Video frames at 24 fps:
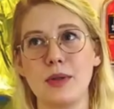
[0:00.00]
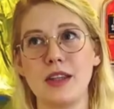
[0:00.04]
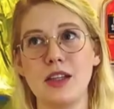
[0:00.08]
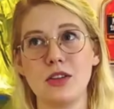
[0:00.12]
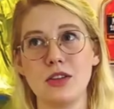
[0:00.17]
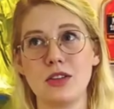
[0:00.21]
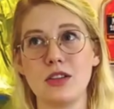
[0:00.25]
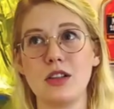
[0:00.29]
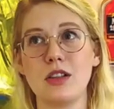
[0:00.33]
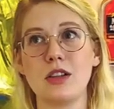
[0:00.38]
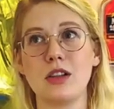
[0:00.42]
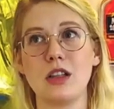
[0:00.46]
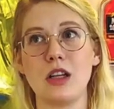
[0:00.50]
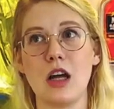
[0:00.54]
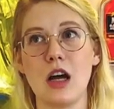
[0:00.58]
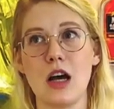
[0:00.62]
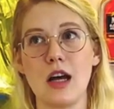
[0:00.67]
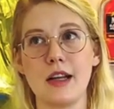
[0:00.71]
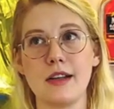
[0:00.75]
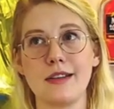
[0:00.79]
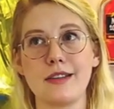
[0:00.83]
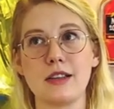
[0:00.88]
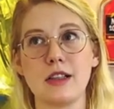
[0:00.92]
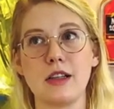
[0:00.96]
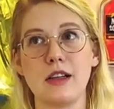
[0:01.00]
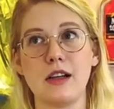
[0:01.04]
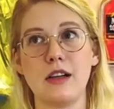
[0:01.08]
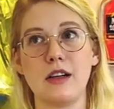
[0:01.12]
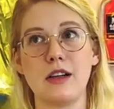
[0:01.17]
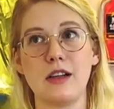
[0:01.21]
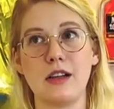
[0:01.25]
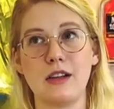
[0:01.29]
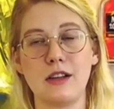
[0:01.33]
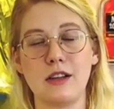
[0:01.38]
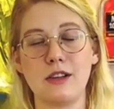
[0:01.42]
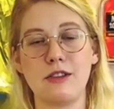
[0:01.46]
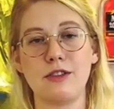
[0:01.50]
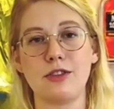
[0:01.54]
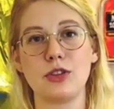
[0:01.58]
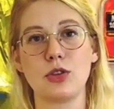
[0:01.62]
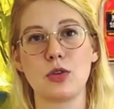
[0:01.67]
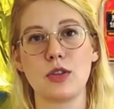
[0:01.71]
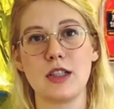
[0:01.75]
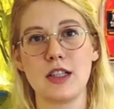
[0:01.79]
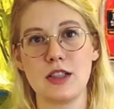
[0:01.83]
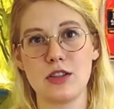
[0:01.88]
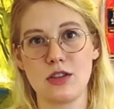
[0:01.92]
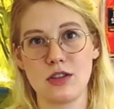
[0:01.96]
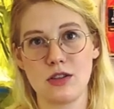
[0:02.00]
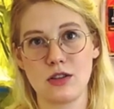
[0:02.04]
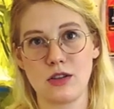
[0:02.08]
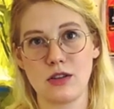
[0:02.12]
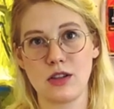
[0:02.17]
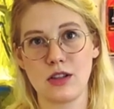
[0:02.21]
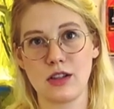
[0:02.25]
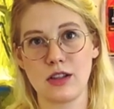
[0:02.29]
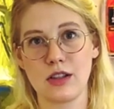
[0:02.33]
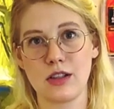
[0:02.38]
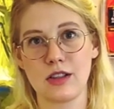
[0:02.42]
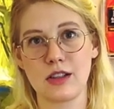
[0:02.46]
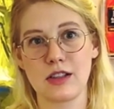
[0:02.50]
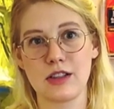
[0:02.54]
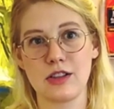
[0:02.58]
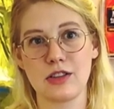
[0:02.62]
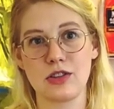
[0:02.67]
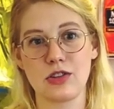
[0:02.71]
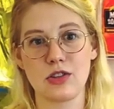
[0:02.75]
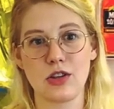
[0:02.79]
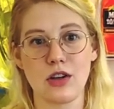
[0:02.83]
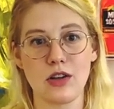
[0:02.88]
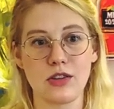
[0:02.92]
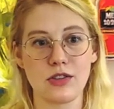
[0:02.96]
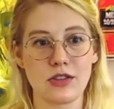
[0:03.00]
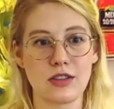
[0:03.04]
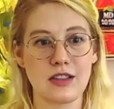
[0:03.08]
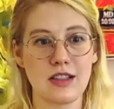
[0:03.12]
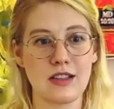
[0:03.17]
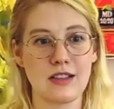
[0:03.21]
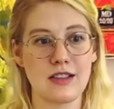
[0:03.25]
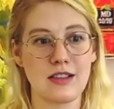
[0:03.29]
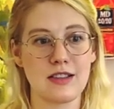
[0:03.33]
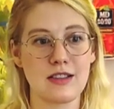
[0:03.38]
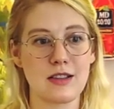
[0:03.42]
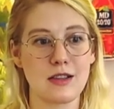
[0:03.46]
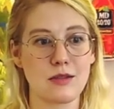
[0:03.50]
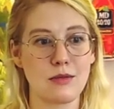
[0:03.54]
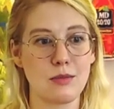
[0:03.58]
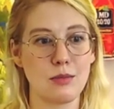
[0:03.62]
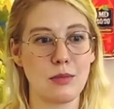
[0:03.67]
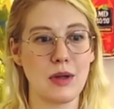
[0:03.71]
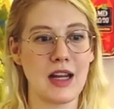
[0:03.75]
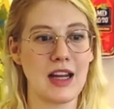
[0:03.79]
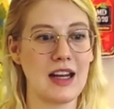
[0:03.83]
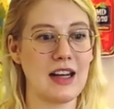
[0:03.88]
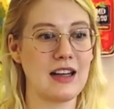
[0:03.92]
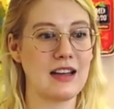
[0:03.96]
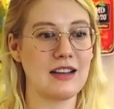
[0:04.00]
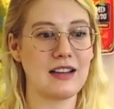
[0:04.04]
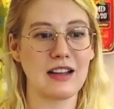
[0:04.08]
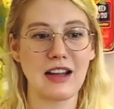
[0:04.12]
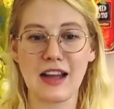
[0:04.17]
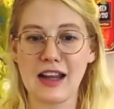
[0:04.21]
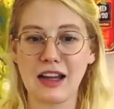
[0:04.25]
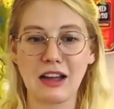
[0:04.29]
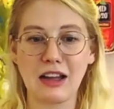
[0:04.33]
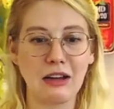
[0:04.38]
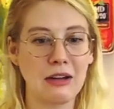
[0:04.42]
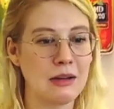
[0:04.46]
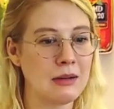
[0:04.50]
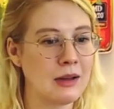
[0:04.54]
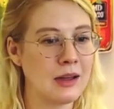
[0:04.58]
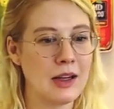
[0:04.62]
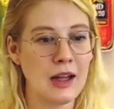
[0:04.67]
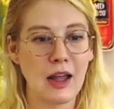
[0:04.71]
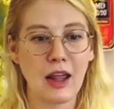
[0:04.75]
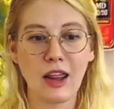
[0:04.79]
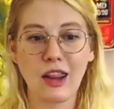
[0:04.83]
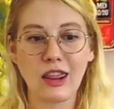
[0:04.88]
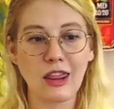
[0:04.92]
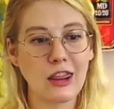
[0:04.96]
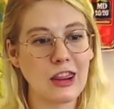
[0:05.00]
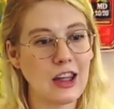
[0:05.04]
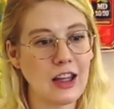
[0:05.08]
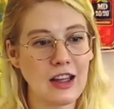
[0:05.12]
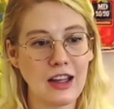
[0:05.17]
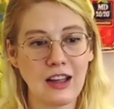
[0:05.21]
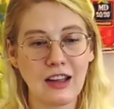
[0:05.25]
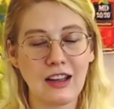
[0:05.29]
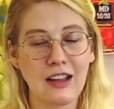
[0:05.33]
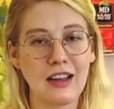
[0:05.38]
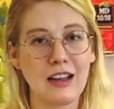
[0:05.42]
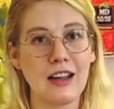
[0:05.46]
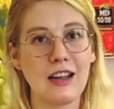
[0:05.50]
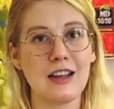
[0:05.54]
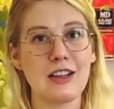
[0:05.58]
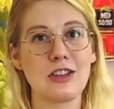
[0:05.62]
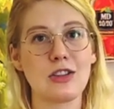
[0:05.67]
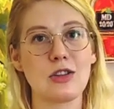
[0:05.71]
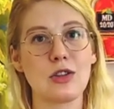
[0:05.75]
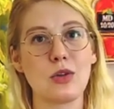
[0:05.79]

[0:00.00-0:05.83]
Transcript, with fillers: but there's a lot of traditional art, because Charleston's main like thing is